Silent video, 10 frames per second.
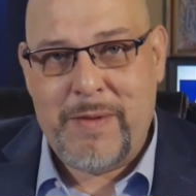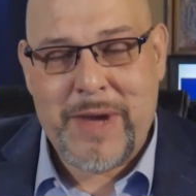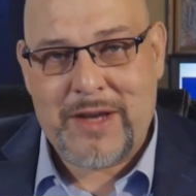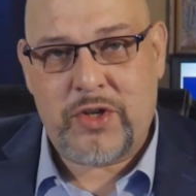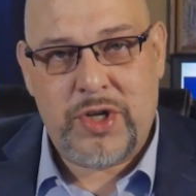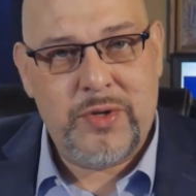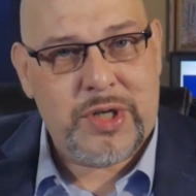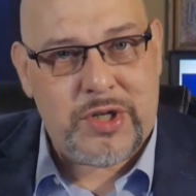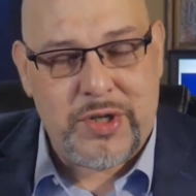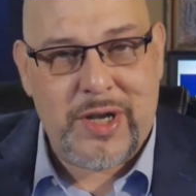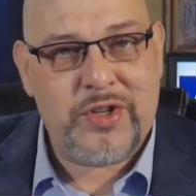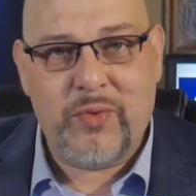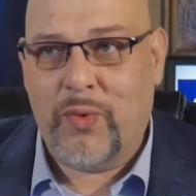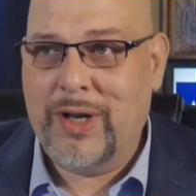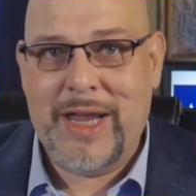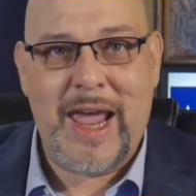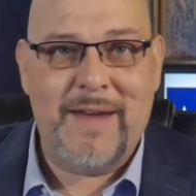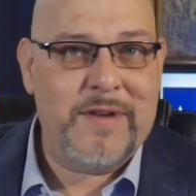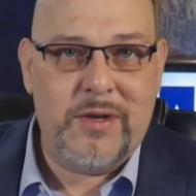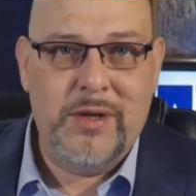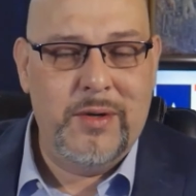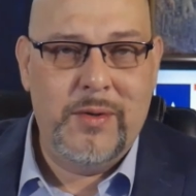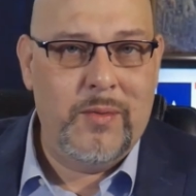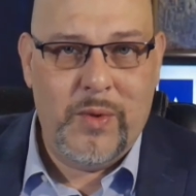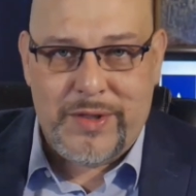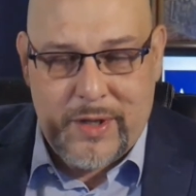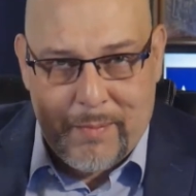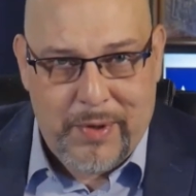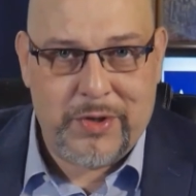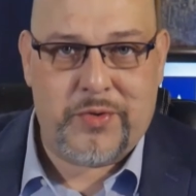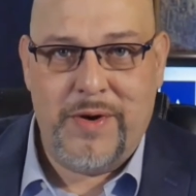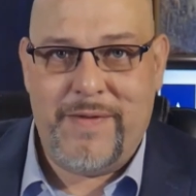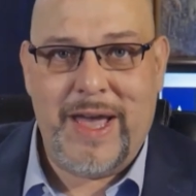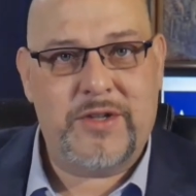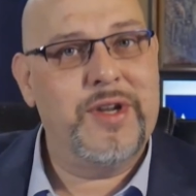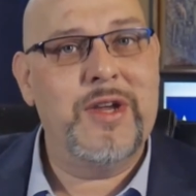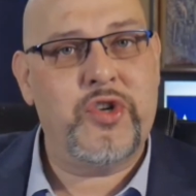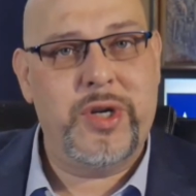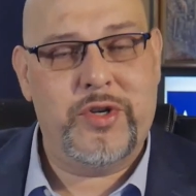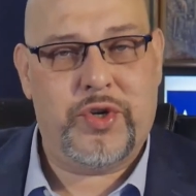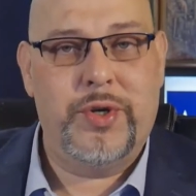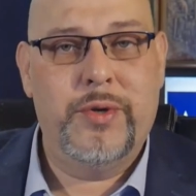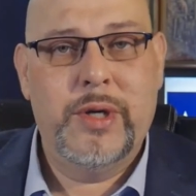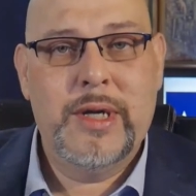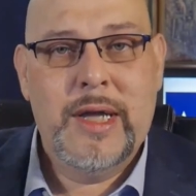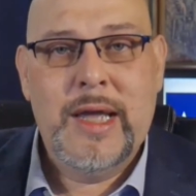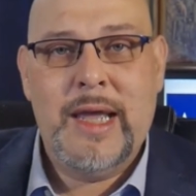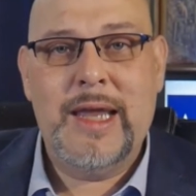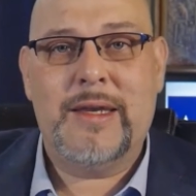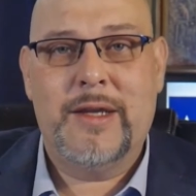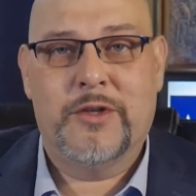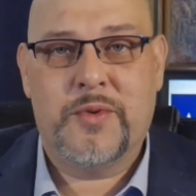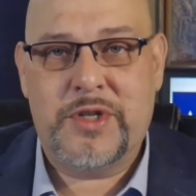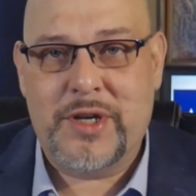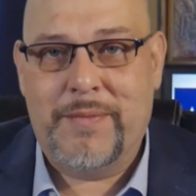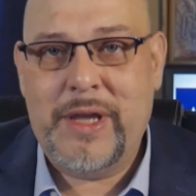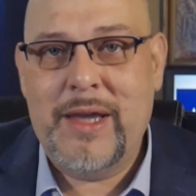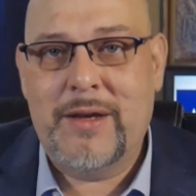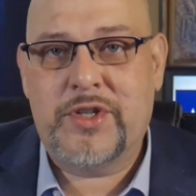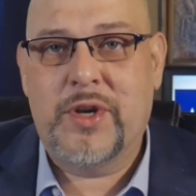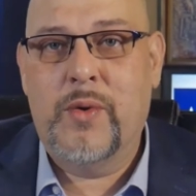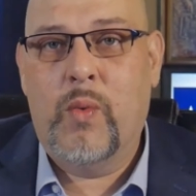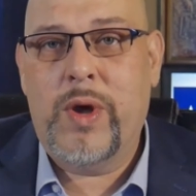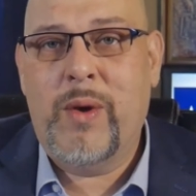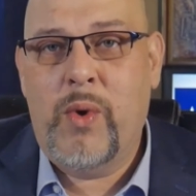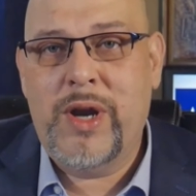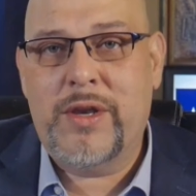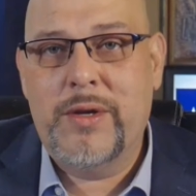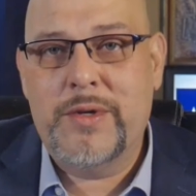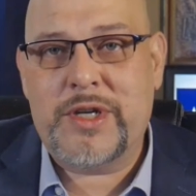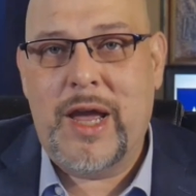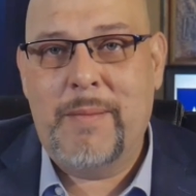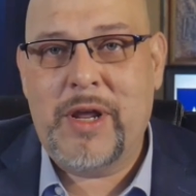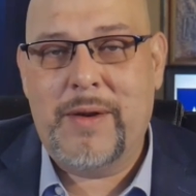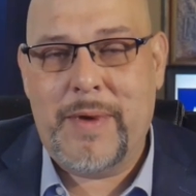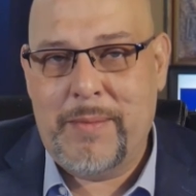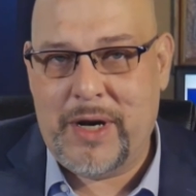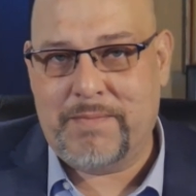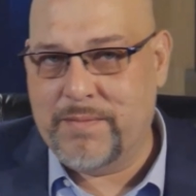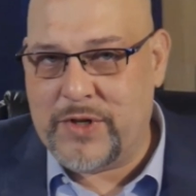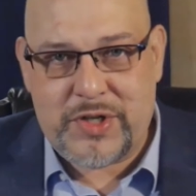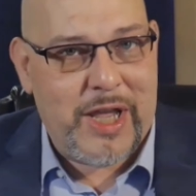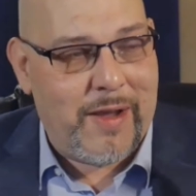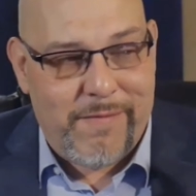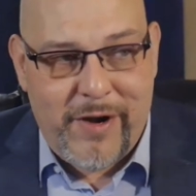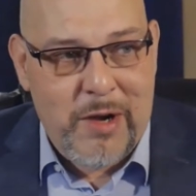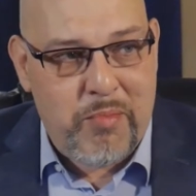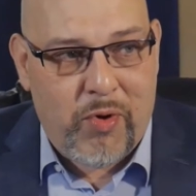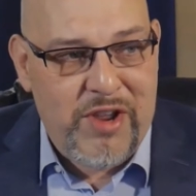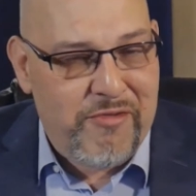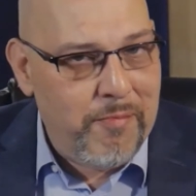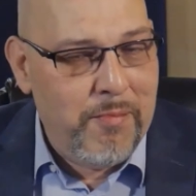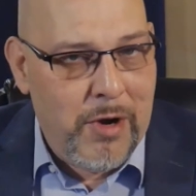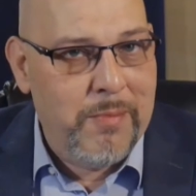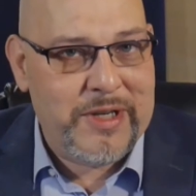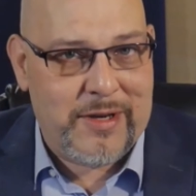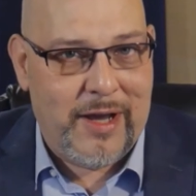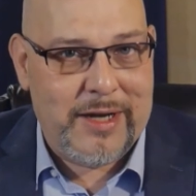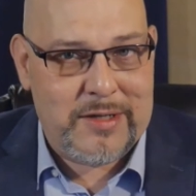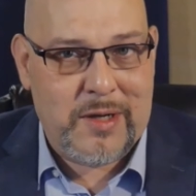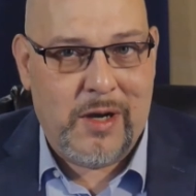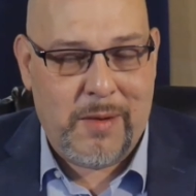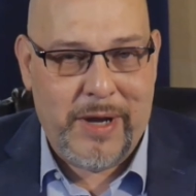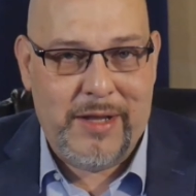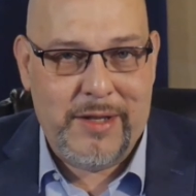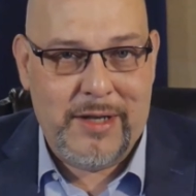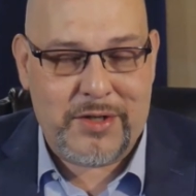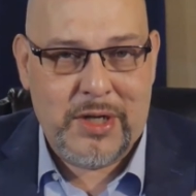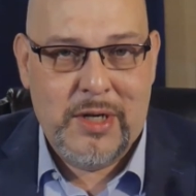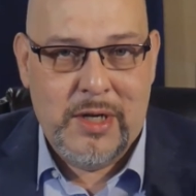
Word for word: Massachusetts doesn't really have to do with the compulsory vaccination issue. It deals with something else. So what I want to do is I'm gonna I'm gonna just take a very brief moment tonight to talk about this.